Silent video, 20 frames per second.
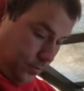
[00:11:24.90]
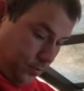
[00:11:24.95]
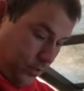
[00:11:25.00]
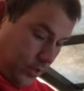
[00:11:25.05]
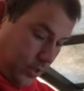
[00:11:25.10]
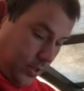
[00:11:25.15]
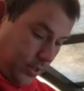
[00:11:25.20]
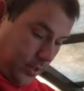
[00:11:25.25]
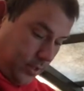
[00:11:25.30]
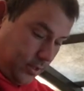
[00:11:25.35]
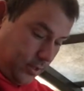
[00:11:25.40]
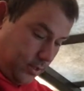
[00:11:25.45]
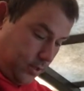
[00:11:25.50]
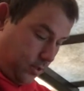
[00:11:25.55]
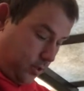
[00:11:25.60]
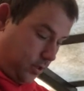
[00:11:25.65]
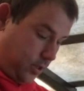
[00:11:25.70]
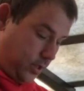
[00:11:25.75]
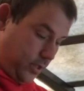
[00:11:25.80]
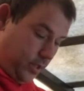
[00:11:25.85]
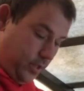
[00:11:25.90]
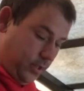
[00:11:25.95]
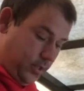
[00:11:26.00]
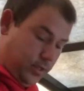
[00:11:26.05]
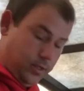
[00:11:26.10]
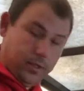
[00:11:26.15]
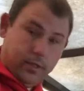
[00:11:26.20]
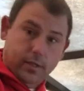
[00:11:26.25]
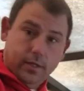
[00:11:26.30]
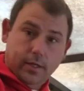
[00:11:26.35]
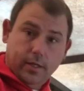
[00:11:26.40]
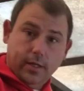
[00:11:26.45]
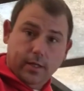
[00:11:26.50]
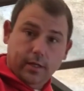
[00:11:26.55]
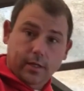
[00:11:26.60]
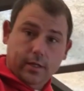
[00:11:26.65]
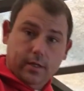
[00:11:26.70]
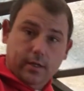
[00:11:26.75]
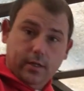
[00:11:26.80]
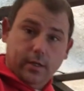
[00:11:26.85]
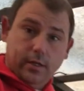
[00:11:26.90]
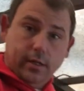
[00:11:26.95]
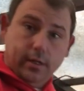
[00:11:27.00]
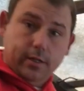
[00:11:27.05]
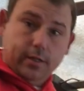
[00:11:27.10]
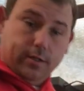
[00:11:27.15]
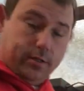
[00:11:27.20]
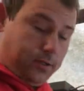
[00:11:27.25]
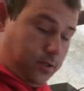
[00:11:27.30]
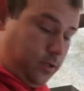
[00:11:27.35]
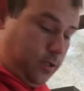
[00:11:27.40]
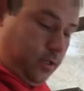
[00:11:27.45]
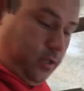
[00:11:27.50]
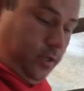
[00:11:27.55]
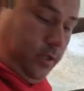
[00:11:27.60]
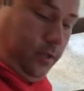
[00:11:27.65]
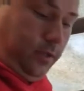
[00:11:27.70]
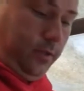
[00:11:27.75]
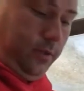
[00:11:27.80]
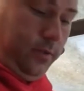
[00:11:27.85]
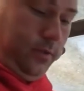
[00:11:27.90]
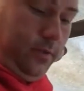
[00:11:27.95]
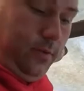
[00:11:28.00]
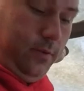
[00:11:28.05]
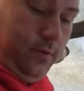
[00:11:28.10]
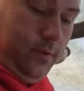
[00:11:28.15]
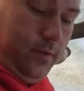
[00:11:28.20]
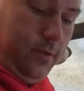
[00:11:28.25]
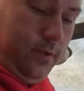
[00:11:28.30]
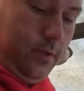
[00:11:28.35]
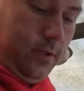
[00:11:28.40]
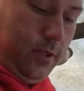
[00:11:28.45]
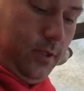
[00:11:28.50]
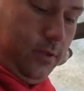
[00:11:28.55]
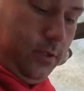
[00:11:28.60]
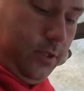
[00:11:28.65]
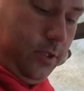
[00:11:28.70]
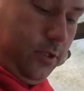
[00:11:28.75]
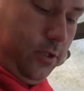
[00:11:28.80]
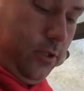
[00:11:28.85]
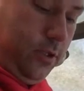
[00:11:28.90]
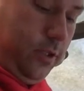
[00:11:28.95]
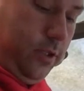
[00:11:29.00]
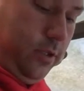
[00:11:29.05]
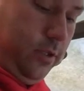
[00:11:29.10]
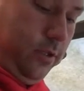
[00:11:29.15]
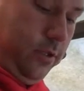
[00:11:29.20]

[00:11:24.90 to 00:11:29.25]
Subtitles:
go ahead and insert it. Insert. I'll show you